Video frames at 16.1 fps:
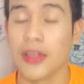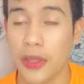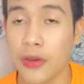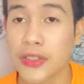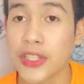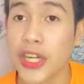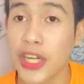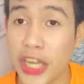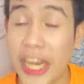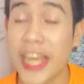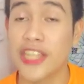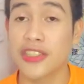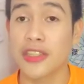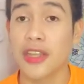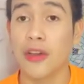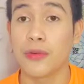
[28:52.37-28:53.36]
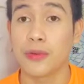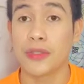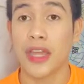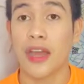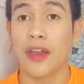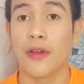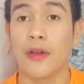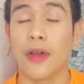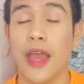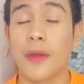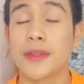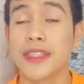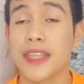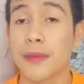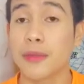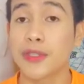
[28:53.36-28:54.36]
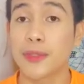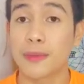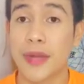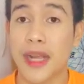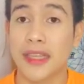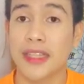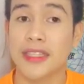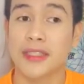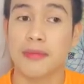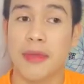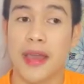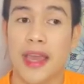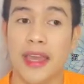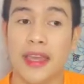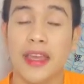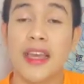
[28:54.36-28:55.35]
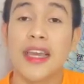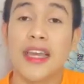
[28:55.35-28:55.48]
Yung circulation ng utak ko. I was able to practice my